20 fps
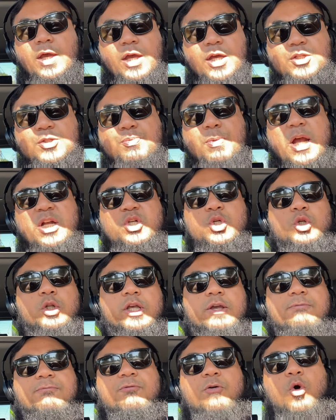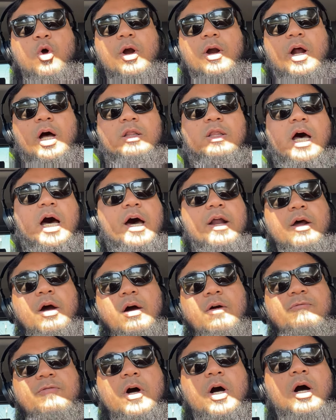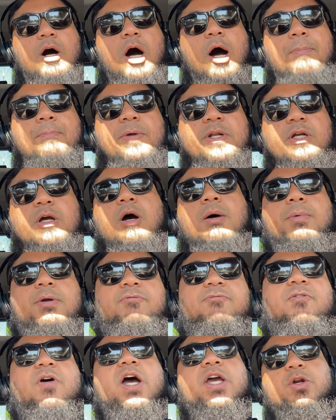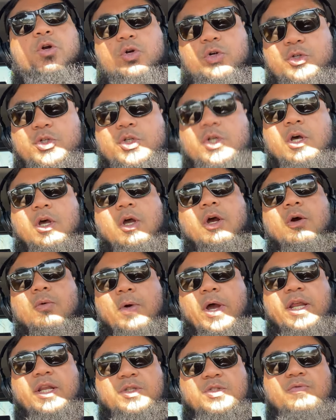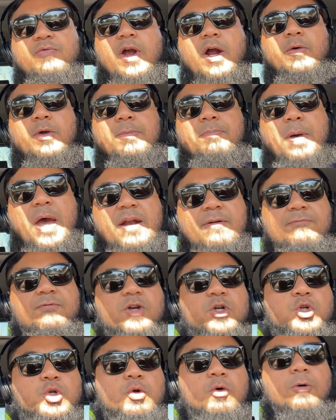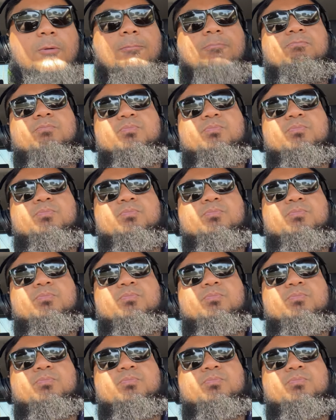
especially for a lot of uh, up and coming fighters, right? It's very beneficial.